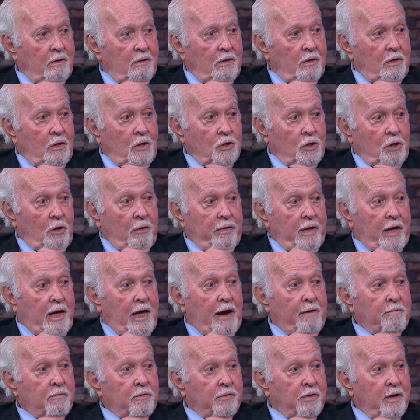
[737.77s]
Yeah. So that
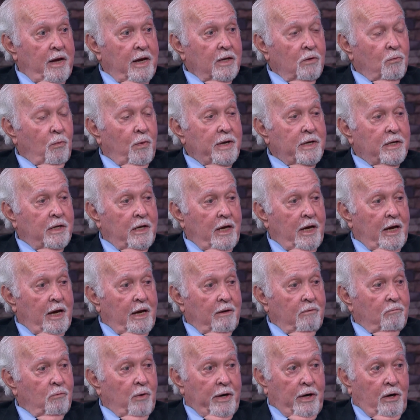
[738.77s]
everything we
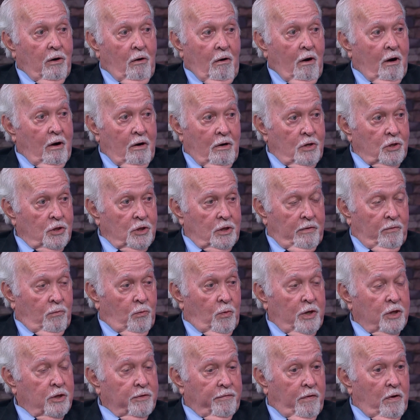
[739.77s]
did, regardless of
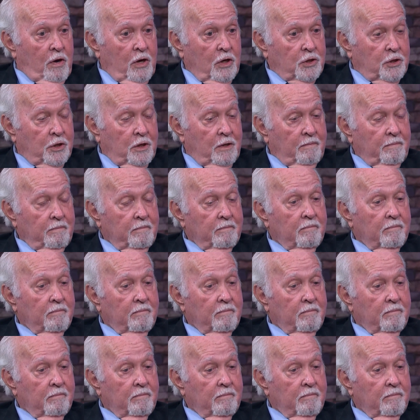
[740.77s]
which function,